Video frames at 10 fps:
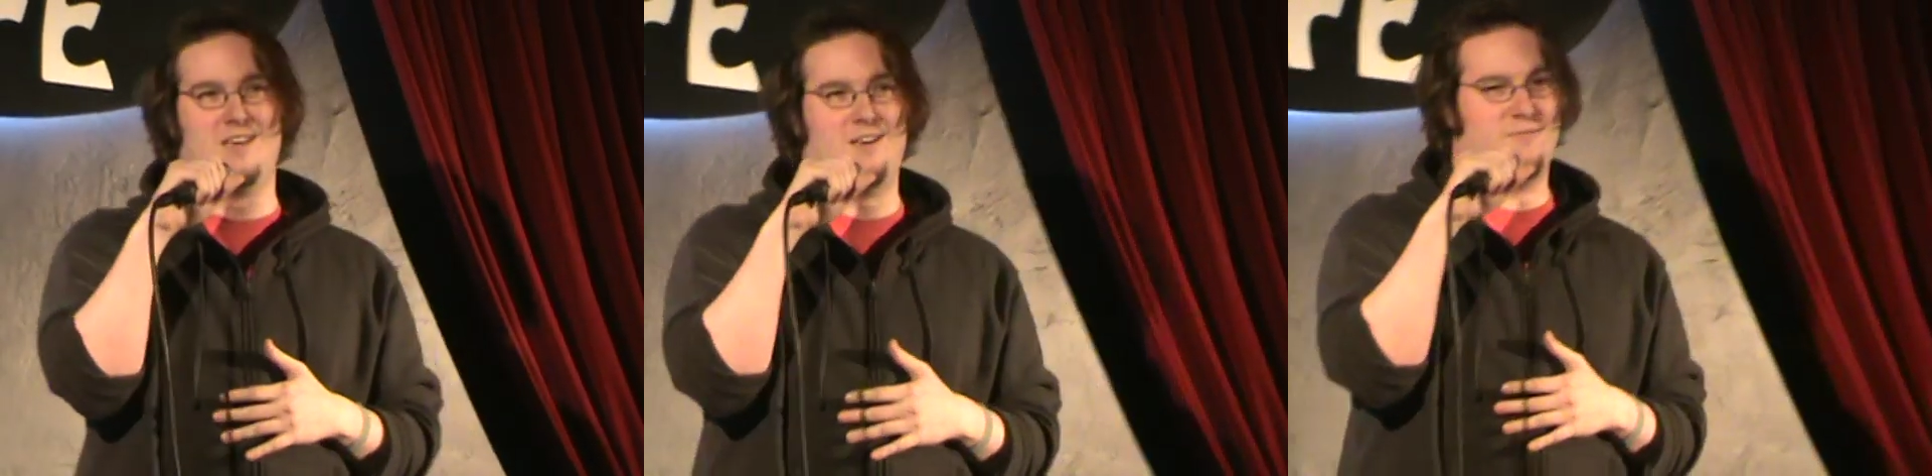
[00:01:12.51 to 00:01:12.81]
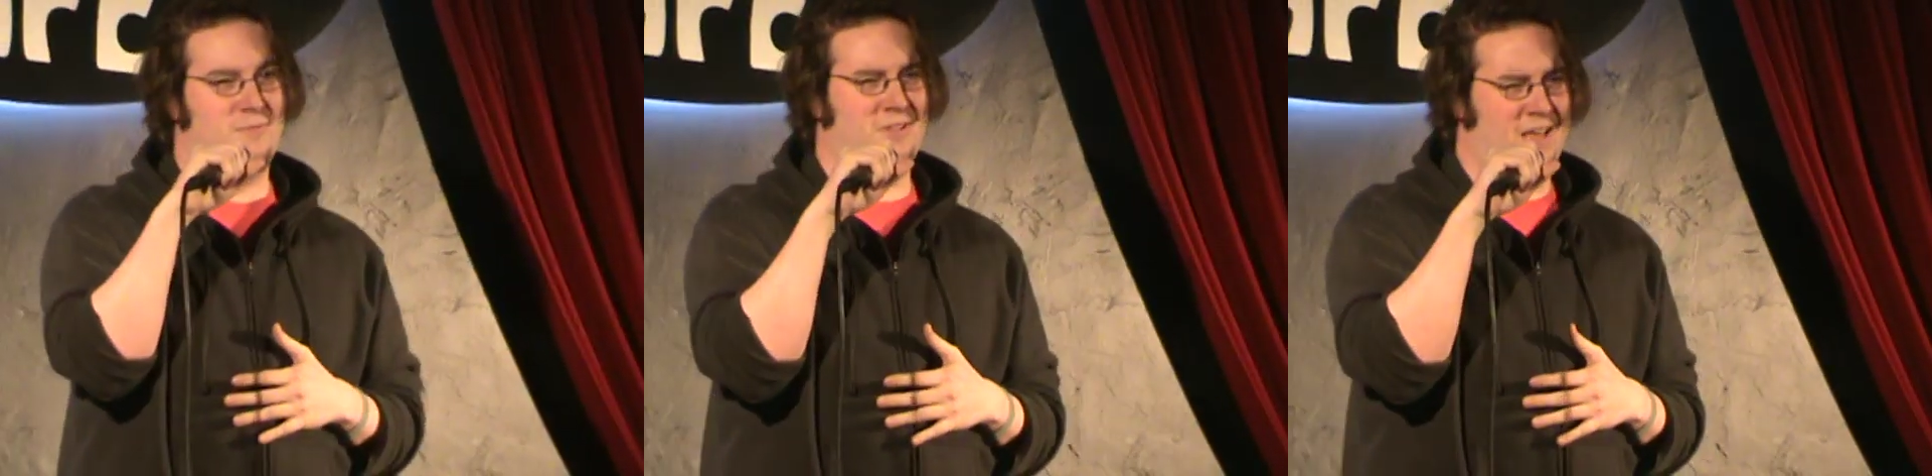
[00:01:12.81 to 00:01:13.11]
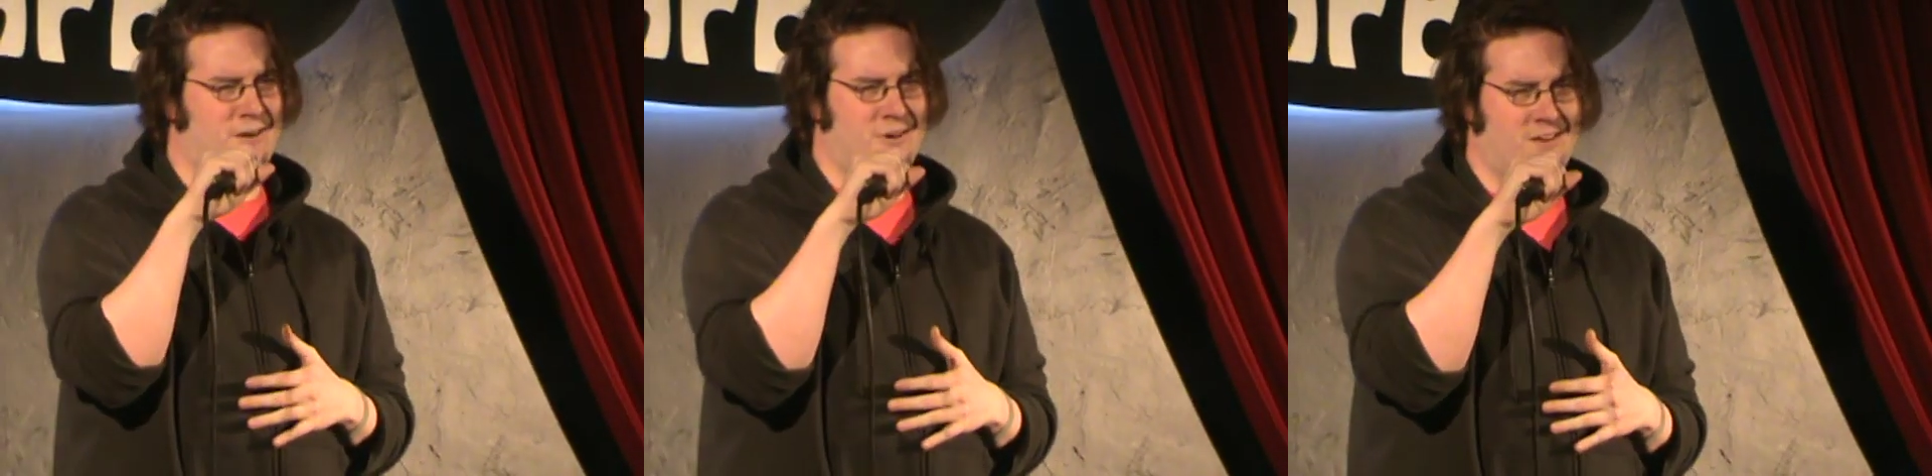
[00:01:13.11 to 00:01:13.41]
tell from the
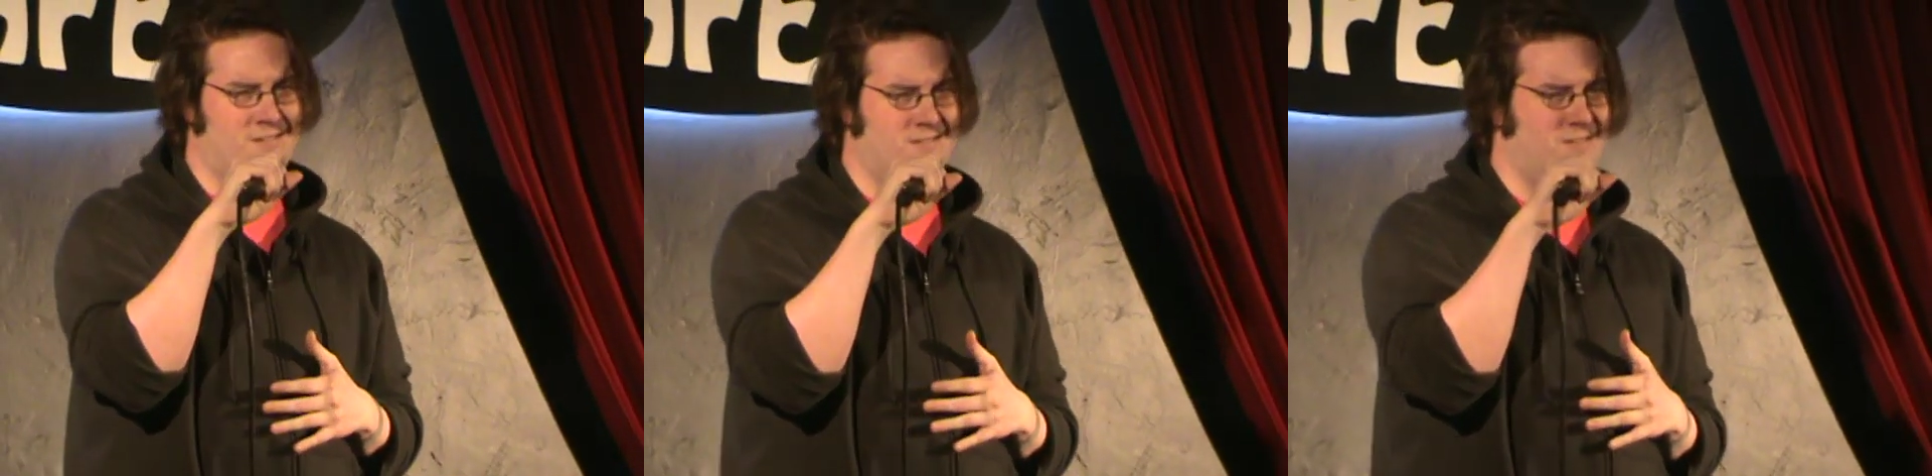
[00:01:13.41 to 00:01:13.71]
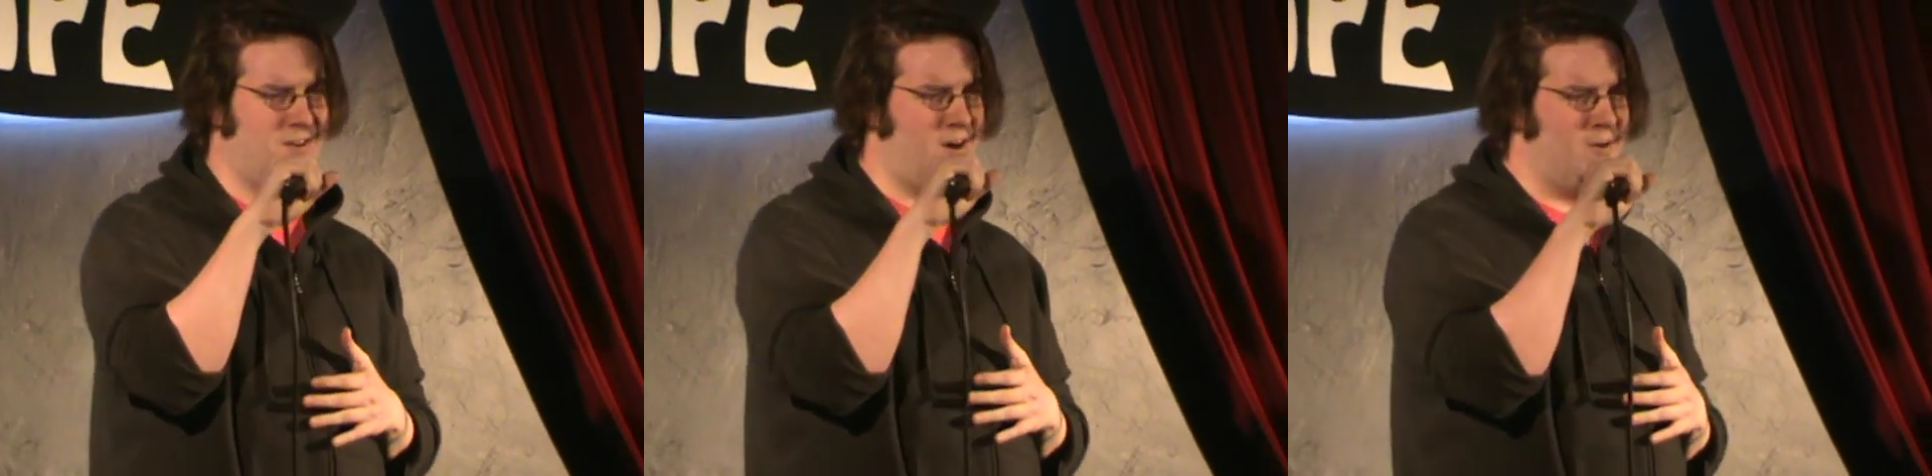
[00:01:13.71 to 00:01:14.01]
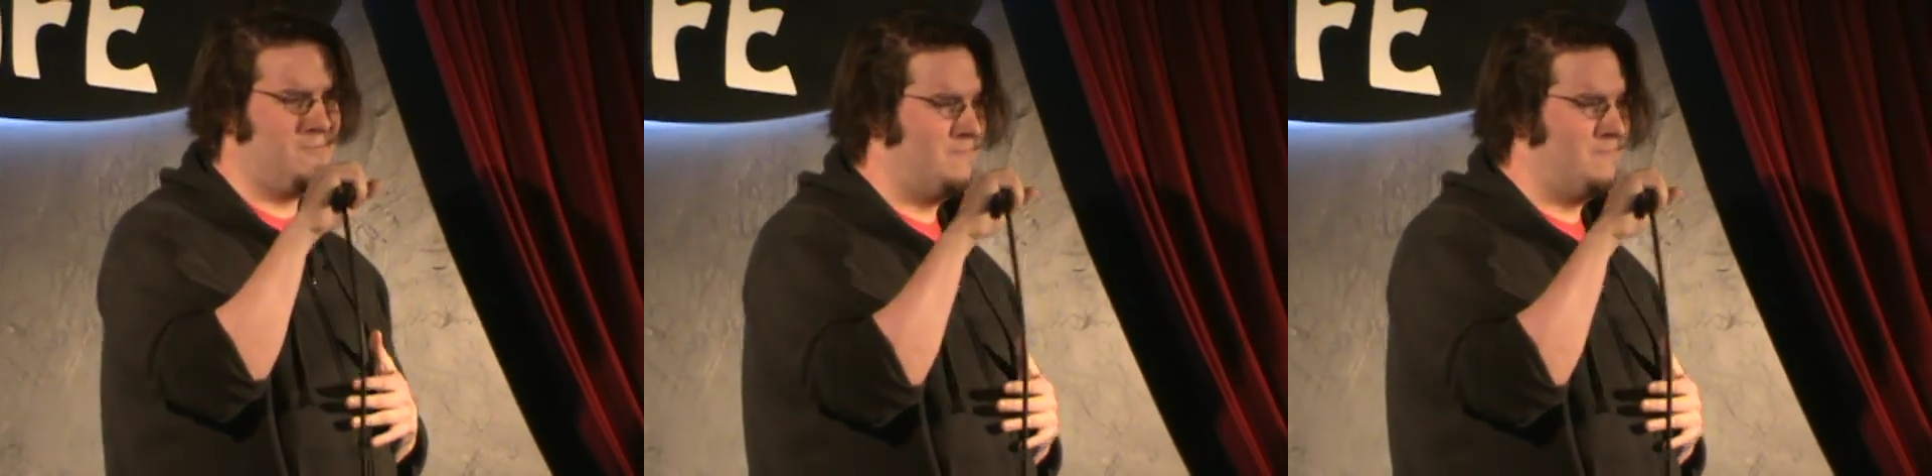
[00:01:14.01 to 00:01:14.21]
lettering. You know?